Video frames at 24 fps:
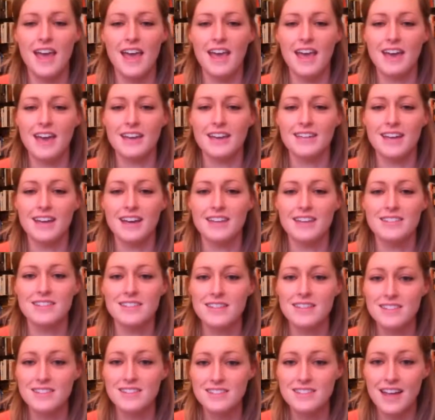And
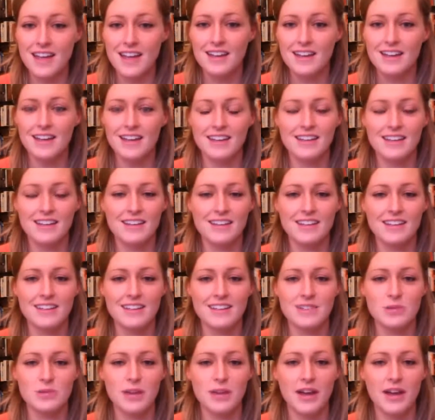since then, he
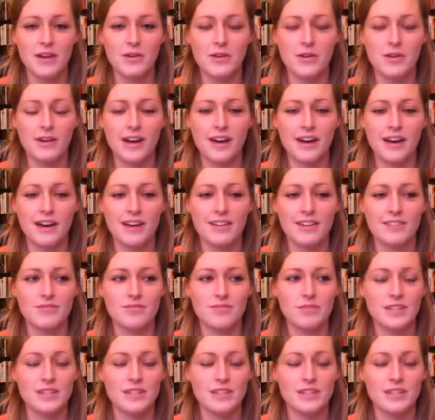is now